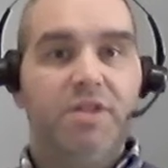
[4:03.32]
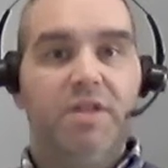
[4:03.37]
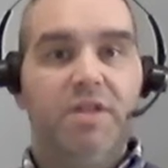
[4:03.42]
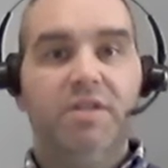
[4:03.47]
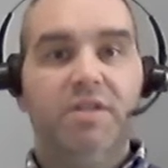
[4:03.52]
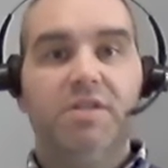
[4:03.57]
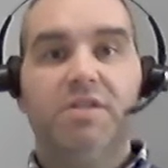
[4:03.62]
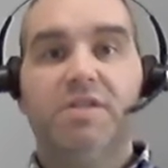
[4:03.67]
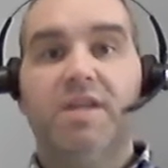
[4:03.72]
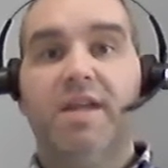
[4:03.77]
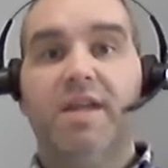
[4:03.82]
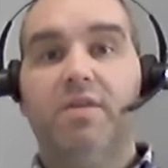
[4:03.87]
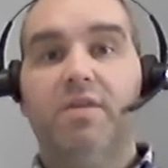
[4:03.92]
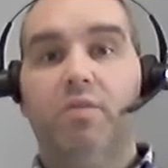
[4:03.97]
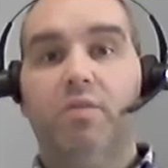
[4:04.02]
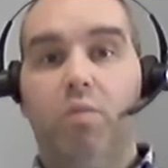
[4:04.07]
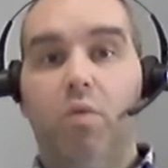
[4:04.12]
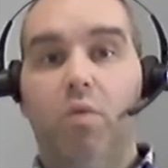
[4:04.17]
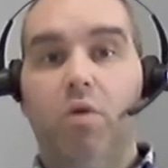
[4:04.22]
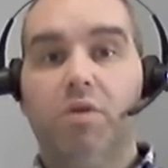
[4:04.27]
to
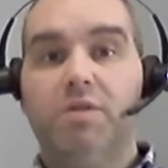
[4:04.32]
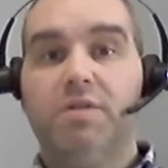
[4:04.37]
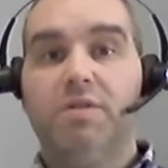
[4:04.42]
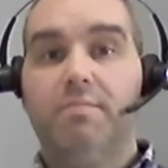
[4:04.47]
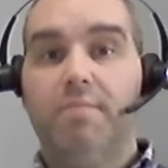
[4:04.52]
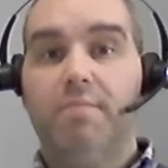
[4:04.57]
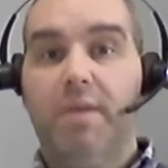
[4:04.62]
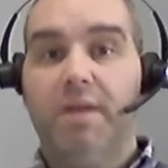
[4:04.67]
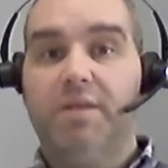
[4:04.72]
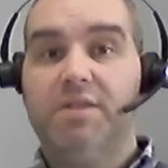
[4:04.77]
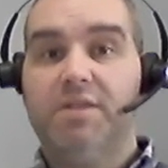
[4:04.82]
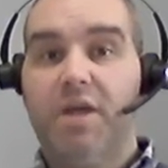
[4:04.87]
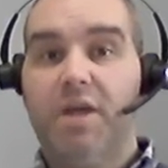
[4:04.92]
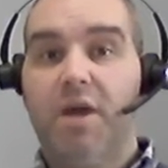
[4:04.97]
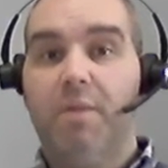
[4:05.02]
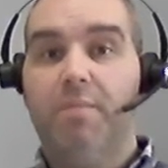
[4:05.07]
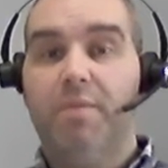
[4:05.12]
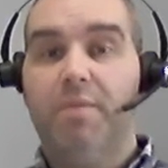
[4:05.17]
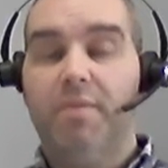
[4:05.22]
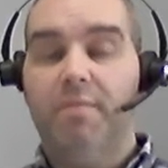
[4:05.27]
understand what makes
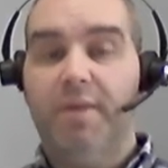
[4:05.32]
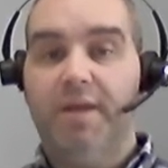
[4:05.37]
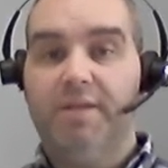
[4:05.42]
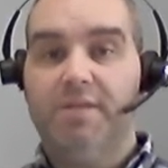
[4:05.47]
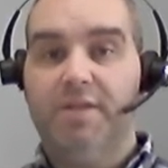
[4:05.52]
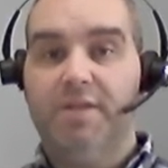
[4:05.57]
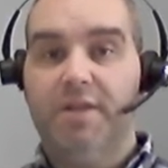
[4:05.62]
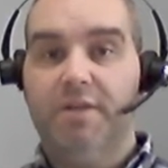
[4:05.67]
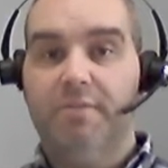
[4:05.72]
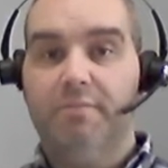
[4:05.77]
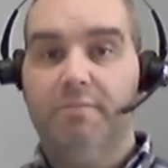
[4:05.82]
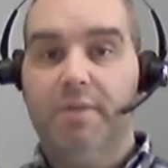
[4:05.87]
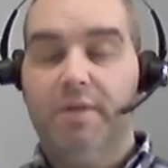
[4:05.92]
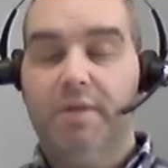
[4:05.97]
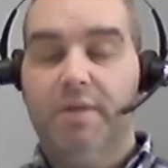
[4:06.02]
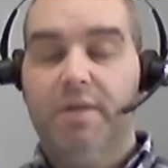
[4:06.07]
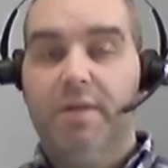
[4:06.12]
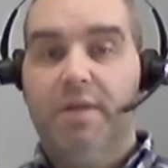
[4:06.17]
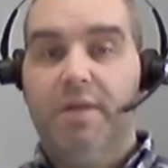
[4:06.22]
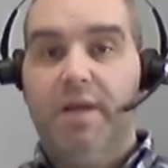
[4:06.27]
up the matter
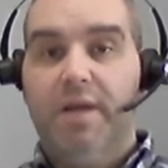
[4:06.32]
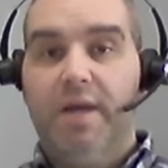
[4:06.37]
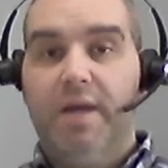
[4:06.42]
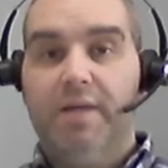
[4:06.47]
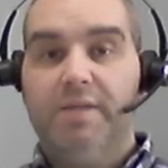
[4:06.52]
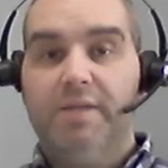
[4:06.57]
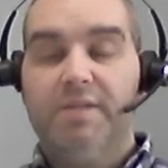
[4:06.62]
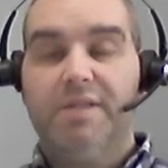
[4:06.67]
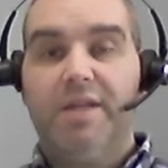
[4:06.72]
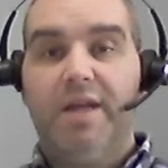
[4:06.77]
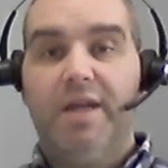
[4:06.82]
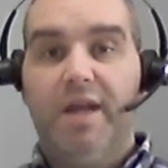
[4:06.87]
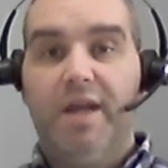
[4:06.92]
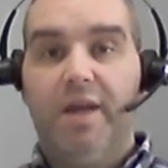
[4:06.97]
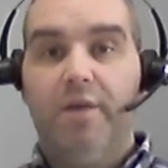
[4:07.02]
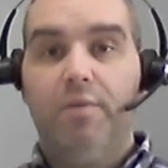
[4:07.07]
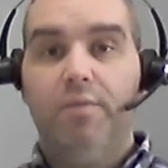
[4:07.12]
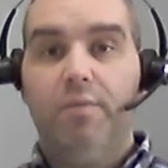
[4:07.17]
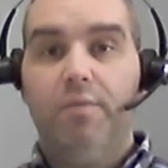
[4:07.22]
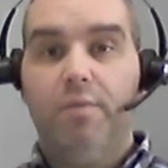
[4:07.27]
and
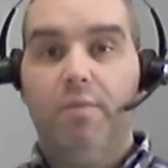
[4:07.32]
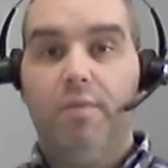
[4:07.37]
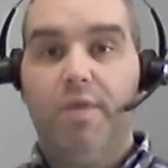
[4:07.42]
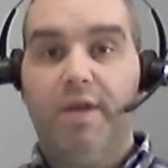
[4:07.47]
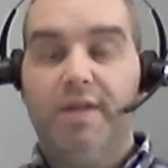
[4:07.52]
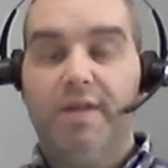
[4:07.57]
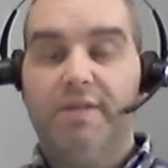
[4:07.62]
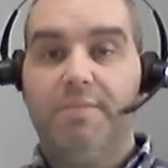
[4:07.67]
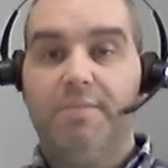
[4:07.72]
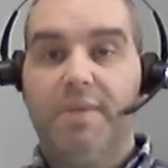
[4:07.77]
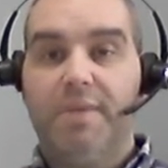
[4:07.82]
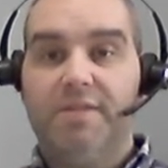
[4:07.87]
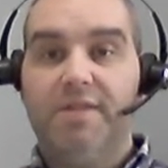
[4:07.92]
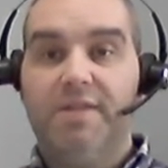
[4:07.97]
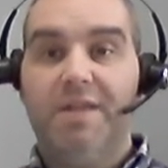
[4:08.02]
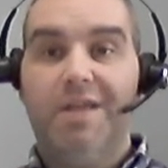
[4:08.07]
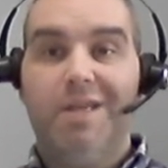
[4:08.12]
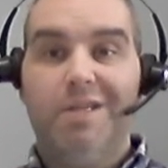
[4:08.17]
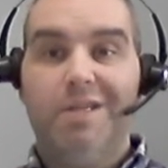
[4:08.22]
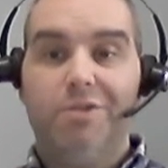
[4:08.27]
how that
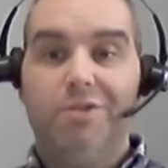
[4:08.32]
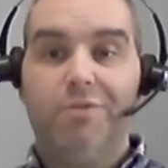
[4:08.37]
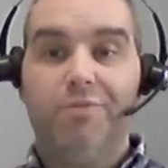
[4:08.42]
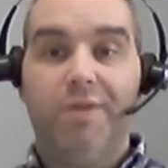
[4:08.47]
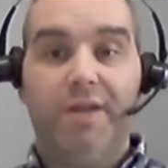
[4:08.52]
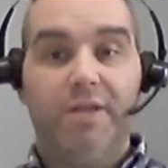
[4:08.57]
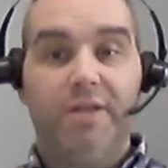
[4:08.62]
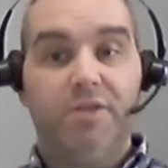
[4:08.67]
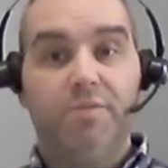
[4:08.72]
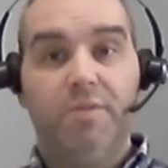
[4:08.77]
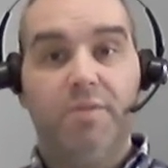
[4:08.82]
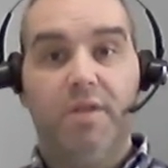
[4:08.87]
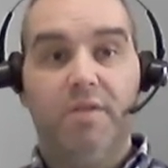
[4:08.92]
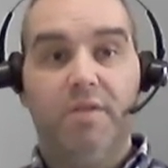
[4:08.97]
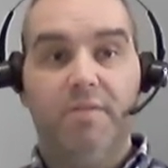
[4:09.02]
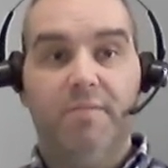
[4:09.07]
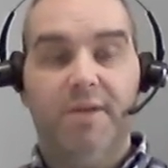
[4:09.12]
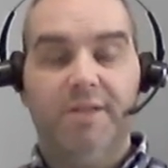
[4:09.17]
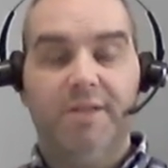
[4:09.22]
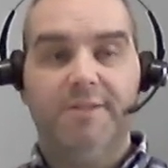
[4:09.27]
matter interacts with
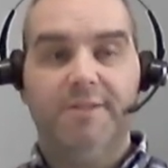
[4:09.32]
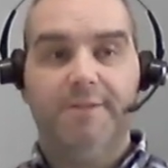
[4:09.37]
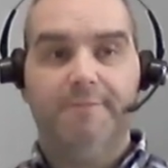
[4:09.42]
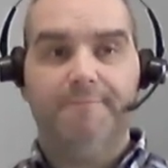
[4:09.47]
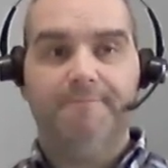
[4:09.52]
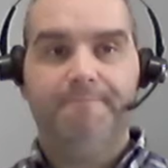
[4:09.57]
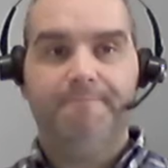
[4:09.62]
other matter.